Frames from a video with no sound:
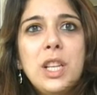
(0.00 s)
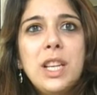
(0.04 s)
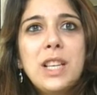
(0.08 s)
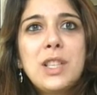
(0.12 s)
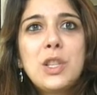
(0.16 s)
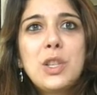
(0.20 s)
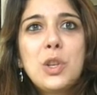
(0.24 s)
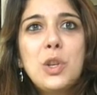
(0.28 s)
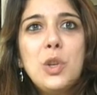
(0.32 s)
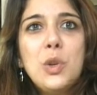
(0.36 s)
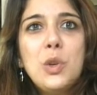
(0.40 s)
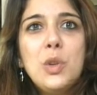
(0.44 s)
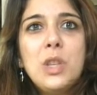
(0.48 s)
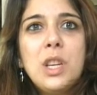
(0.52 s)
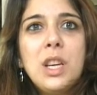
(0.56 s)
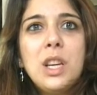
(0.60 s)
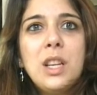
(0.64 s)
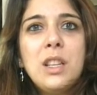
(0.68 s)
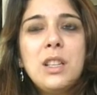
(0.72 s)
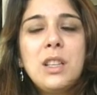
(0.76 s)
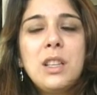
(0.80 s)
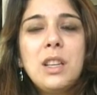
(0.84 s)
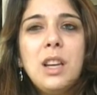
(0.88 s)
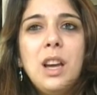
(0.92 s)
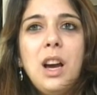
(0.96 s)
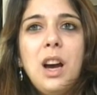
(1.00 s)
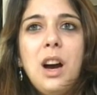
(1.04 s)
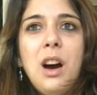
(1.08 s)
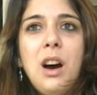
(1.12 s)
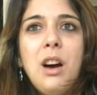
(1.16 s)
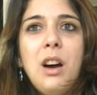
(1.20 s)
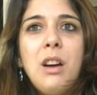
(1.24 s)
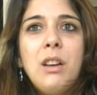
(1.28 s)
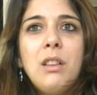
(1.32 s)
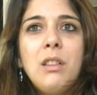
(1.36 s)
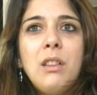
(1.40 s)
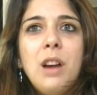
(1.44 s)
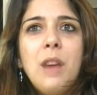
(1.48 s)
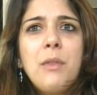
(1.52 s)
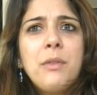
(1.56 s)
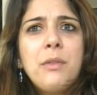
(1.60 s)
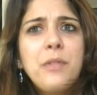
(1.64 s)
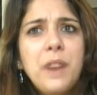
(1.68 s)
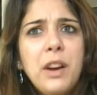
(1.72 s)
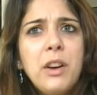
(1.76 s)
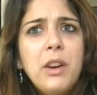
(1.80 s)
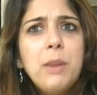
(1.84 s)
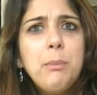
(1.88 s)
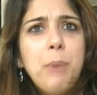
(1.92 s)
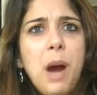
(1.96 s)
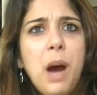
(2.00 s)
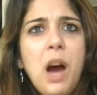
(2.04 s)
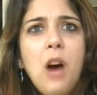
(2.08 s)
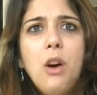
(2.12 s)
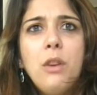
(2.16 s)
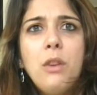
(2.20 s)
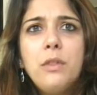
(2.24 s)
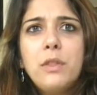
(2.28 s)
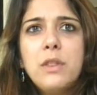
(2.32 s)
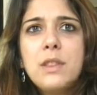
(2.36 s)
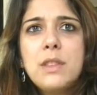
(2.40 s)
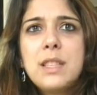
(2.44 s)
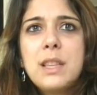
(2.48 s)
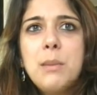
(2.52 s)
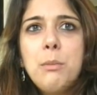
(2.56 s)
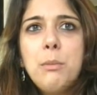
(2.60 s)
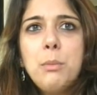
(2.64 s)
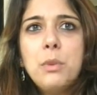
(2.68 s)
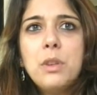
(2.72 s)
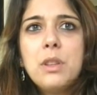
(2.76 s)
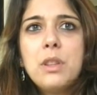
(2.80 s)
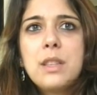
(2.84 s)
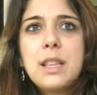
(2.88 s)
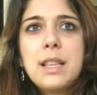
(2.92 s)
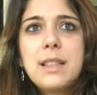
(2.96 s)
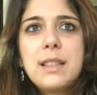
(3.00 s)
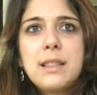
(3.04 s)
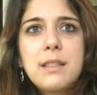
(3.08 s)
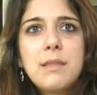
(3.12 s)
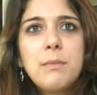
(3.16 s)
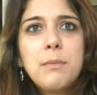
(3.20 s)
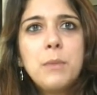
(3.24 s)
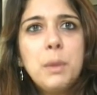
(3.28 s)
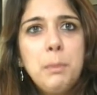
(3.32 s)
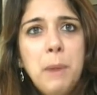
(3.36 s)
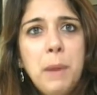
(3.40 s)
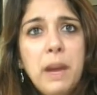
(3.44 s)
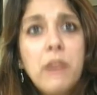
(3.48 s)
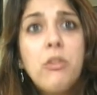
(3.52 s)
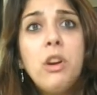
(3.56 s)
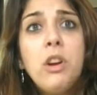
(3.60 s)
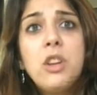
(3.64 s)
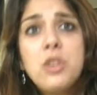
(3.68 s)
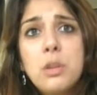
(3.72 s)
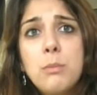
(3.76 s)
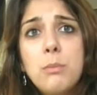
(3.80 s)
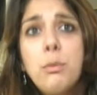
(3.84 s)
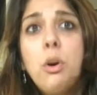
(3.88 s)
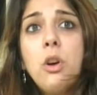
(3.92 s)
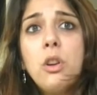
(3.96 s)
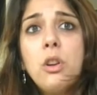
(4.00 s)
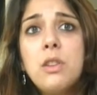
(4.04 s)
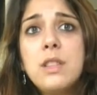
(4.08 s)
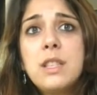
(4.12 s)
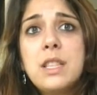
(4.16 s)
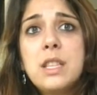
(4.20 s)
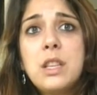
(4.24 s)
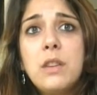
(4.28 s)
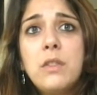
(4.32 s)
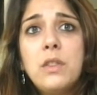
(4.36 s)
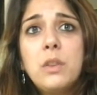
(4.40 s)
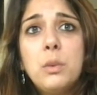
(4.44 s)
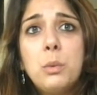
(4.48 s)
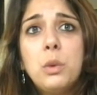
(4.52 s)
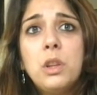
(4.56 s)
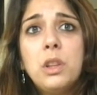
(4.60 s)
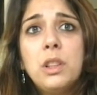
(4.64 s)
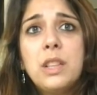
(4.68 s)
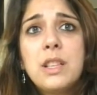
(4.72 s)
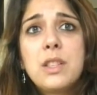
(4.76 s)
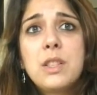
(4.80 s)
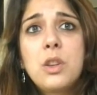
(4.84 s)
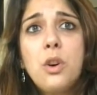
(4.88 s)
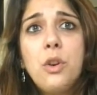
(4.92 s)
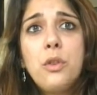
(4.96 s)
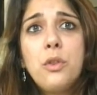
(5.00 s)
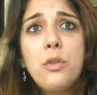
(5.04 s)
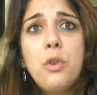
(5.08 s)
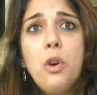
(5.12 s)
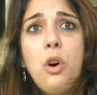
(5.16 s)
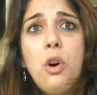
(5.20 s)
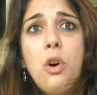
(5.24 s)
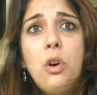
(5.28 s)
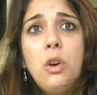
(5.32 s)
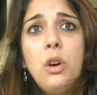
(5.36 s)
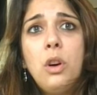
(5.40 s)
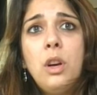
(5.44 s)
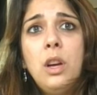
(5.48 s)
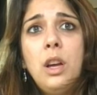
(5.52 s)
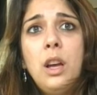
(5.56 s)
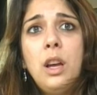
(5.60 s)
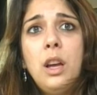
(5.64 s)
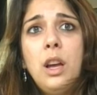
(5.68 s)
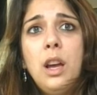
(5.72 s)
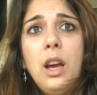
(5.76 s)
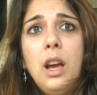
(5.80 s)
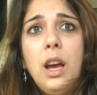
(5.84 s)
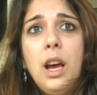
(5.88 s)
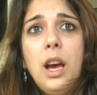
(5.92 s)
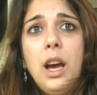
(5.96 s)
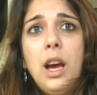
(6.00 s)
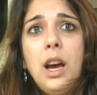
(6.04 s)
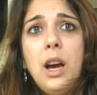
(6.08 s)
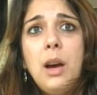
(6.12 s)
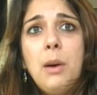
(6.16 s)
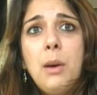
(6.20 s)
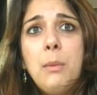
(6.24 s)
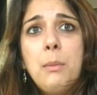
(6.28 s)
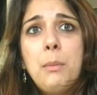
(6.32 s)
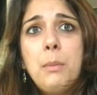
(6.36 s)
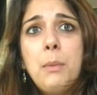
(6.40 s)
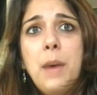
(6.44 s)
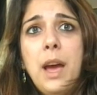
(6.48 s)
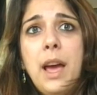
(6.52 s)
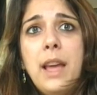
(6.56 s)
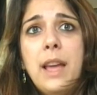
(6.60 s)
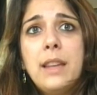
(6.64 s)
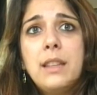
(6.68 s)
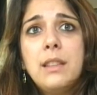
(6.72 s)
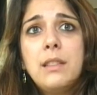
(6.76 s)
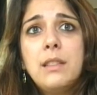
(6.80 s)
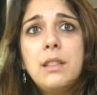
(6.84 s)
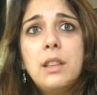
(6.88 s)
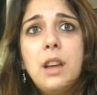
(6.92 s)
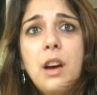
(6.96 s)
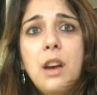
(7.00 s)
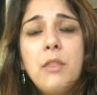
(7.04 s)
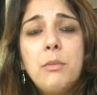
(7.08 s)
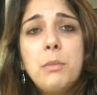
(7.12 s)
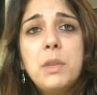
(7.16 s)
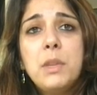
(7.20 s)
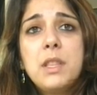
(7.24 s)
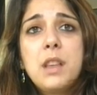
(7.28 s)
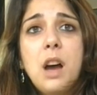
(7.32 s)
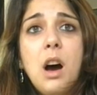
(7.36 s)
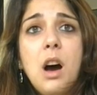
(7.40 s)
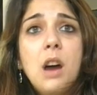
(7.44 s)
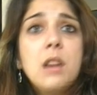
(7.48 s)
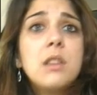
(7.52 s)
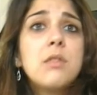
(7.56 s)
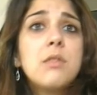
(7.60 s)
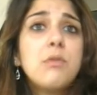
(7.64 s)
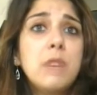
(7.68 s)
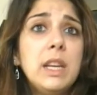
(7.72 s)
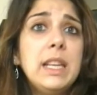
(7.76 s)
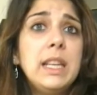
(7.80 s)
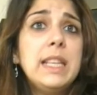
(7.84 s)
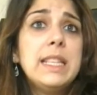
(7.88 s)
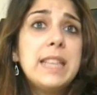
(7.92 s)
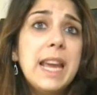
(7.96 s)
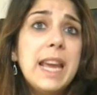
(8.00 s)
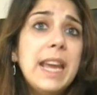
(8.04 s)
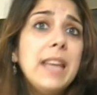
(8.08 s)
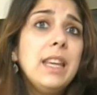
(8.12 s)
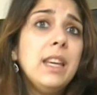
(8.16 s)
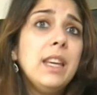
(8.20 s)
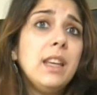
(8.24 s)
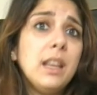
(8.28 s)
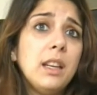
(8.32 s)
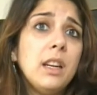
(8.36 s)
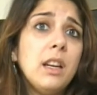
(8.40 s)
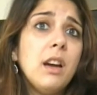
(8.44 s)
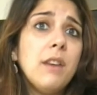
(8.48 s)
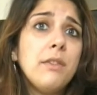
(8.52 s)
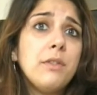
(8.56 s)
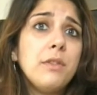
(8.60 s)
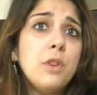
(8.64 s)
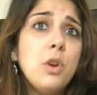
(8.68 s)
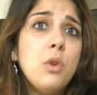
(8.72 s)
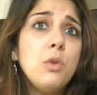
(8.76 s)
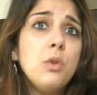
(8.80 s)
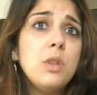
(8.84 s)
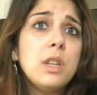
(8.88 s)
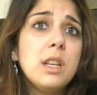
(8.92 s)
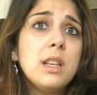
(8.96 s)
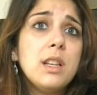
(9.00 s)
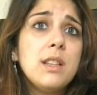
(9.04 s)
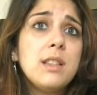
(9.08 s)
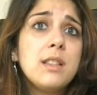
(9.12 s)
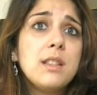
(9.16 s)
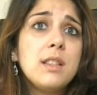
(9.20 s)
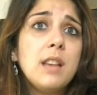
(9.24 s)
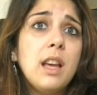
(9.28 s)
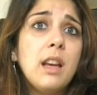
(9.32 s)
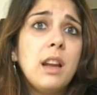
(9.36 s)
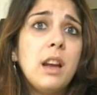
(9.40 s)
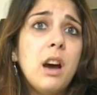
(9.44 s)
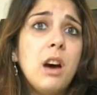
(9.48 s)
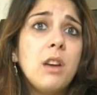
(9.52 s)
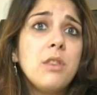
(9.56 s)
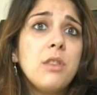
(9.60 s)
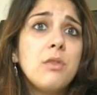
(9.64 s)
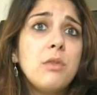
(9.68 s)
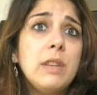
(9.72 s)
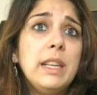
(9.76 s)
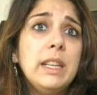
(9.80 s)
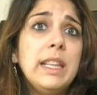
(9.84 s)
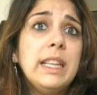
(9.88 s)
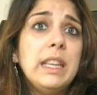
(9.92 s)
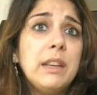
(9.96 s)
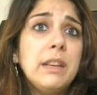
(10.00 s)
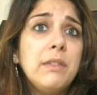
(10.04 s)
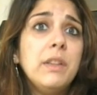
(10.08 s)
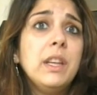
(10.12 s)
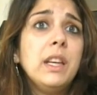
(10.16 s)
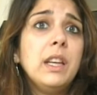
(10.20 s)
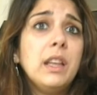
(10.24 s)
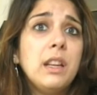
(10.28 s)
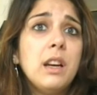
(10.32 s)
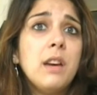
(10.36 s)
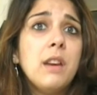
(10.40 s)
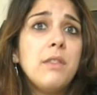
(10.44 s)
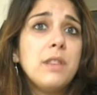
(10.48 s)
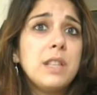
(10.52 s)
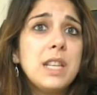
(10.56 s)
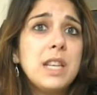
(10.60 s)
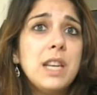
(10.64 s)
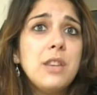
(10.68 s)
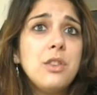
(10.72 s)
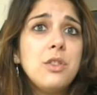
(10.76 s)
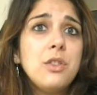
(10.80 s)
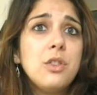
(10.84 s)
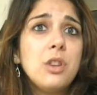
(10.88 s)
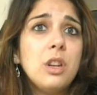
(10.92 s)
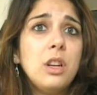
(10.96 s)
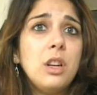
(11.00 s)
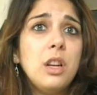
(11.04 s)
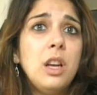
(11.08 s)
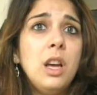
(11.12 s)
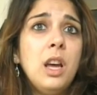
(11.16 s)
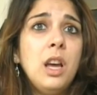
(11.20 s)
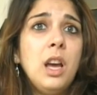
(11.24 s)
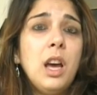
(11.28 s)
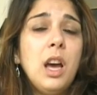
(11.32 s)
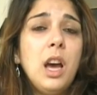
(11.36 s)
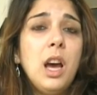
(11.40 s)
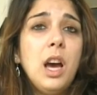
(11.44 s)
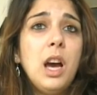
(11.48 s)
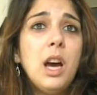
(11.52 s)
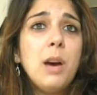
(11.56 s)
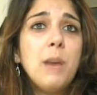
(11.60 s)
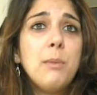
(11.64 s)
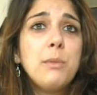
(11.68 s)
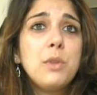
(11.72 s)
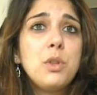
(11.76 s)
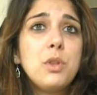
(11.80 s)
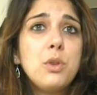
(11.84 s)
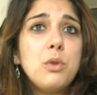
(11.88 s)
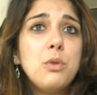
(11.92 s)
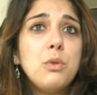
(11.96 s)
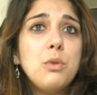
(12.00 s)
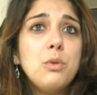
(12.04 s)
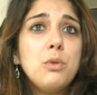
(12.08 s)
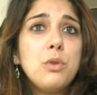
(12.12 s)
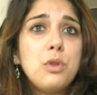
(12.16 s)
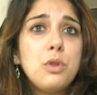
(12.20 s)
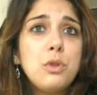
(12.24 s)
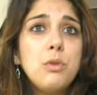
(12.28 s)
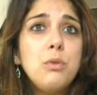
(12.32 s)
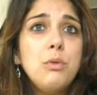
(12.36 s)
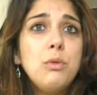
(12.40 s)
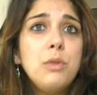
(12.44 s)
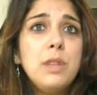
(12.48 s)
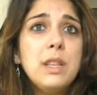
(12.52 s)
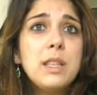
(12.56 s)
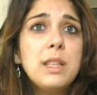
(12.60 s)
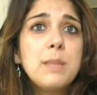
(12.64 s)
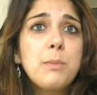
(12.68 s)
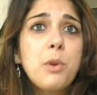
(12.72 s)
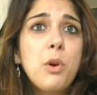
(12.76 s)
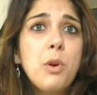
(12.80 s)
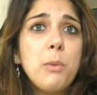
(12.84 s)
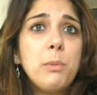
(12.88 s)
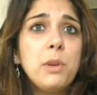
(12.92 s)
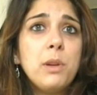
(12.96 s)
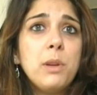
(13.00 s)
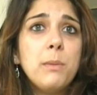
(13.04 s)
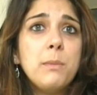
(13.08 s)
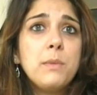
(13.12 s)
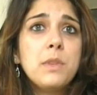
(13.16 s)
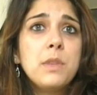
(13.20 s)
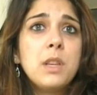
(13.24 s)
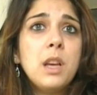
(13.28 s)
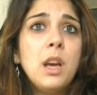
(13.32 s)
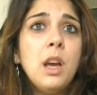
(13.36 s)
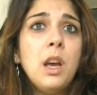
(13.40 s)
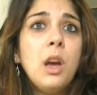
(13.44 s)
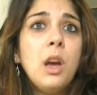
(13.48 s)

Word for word: excluded are, are very powerful symbols that the migration policy of the world has gone wrong, um, and governments aren't really taking enough notice and aren't really giving enough attention um, to, to these problems.